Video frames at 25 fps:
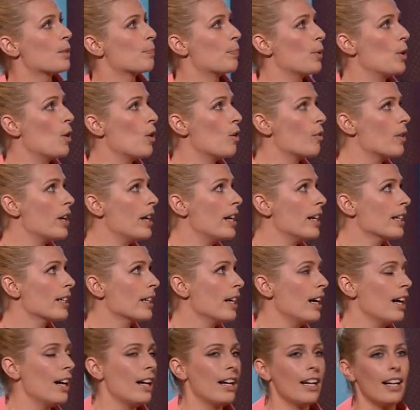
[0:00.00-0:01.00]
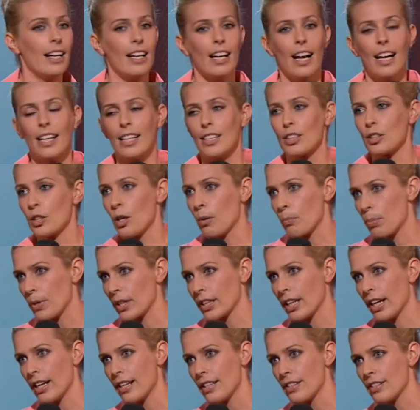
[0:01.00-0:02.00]
boring and it's
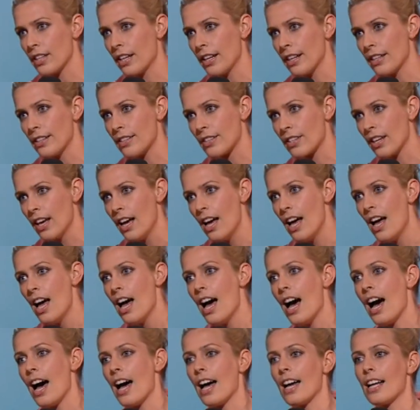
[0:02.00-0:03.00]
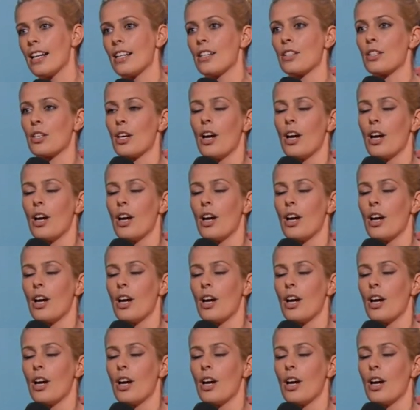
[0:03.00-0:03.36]
complicated. And